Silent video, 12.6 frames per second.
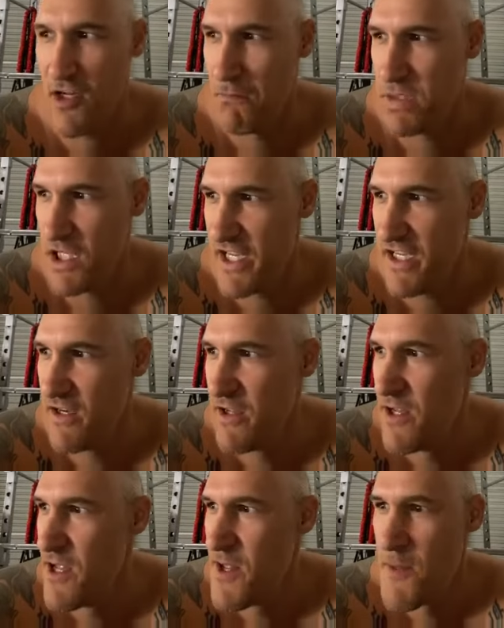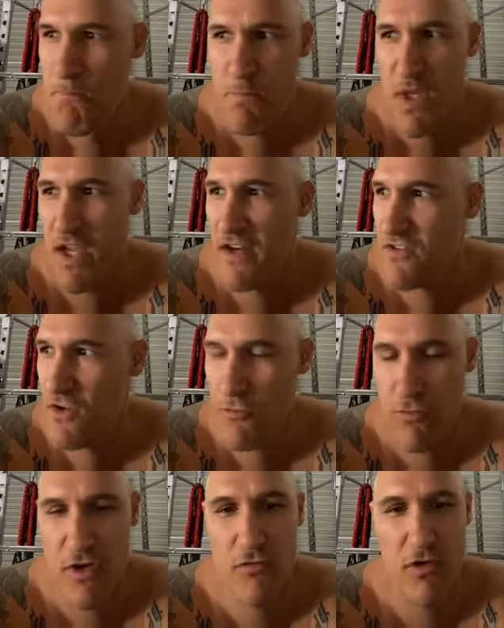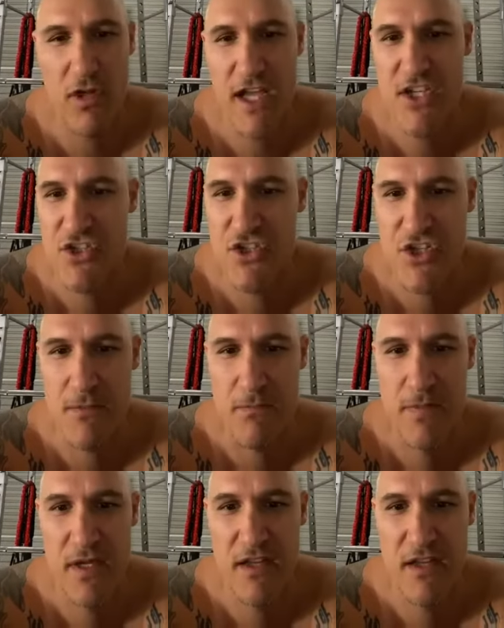complete, it's not a real relationship.